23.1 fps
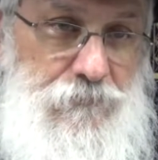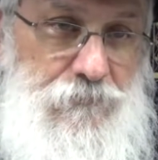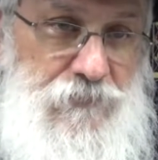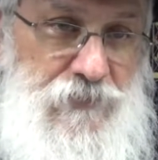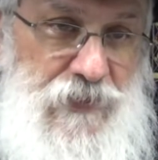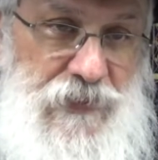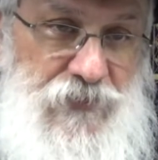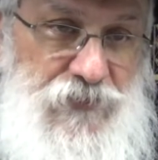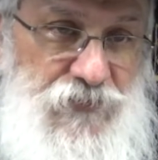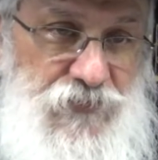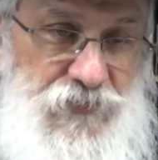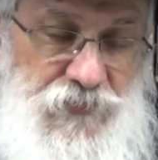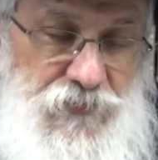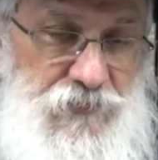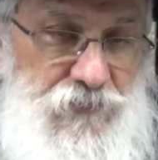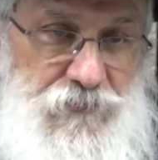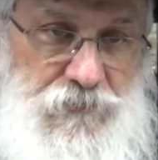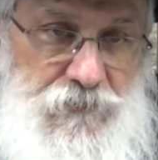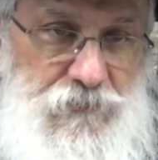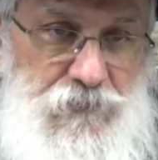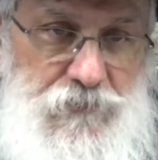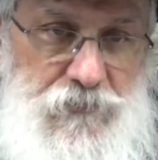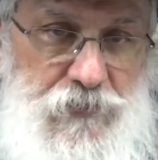
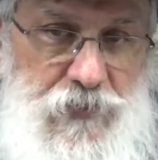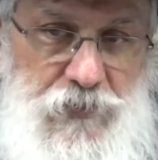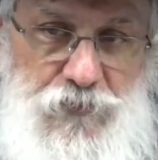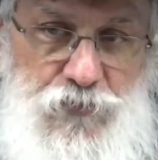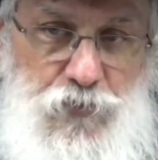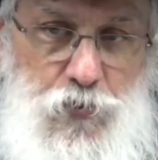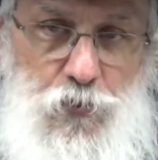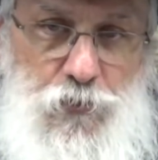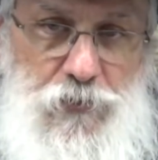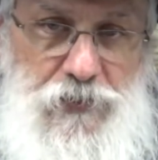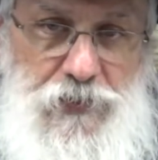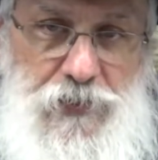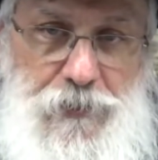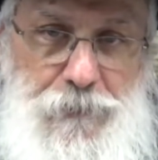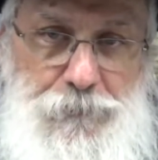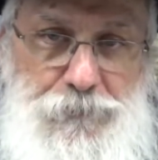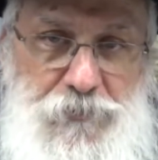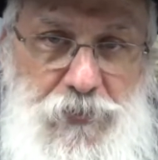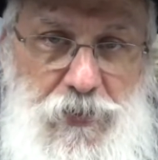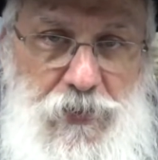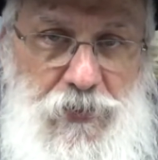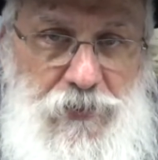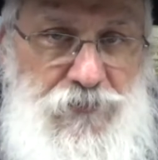That's totally up
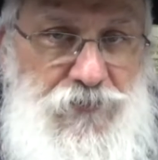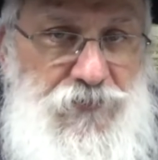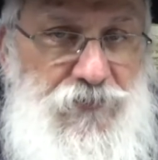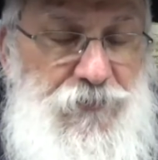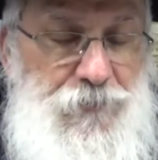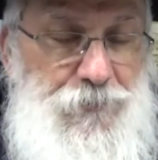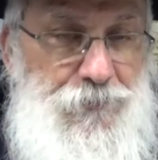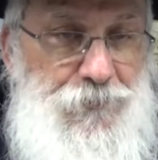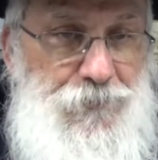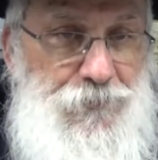to us.